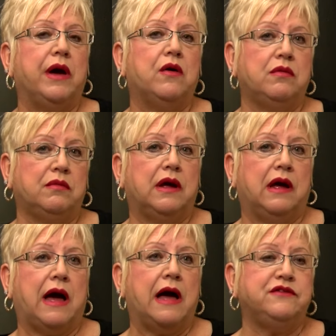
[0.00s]
Well,
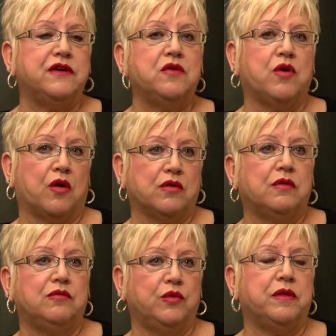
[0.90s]
I do
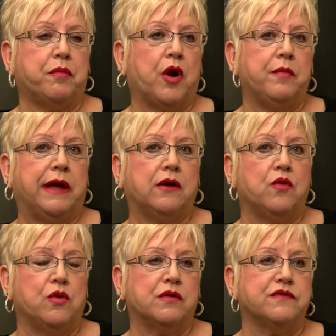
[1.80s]
work with the probate
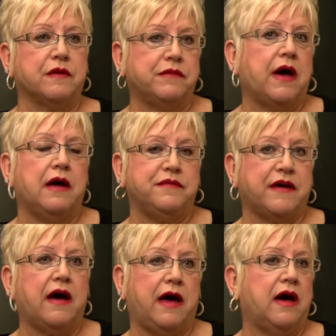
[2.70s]
court. Sometimes
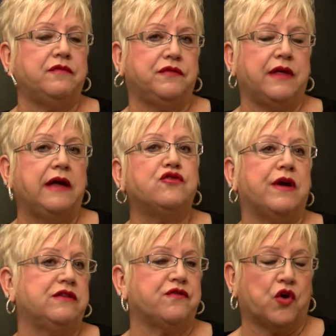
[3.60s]
they
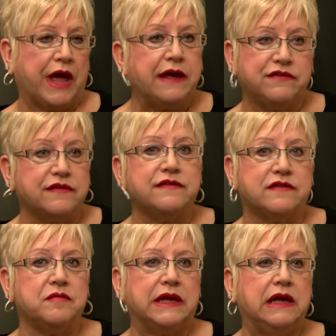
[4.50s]
transfer cases
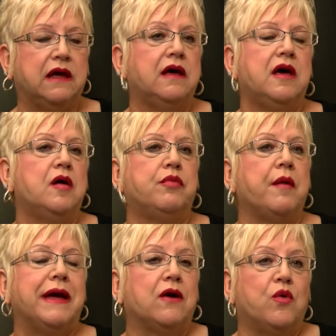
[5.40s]
to me. Mm-hmm.
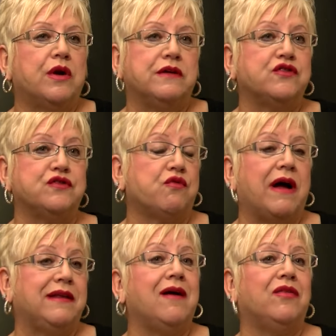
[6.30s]
Probate court is just
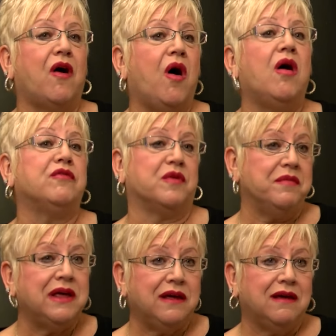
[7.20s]
right down the hall from
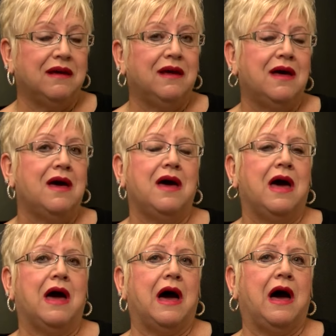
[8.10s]
me.
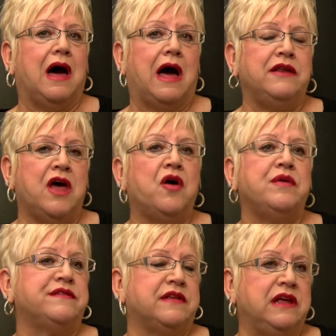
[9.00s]
I know
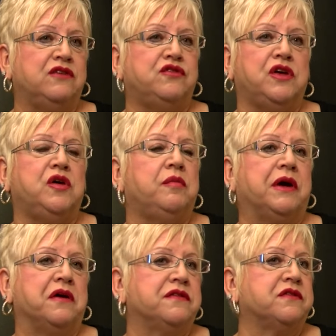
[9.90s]
it's an issue
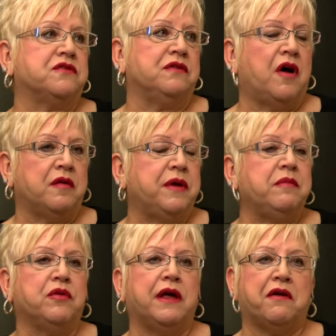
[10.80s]
because there's a lot of
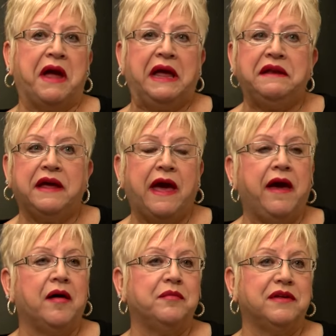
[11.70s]
people that are
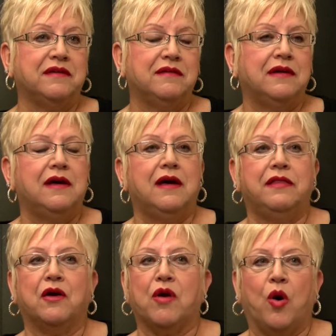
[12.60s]
handicapped.
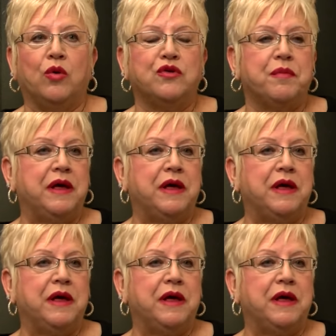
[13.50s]
There are older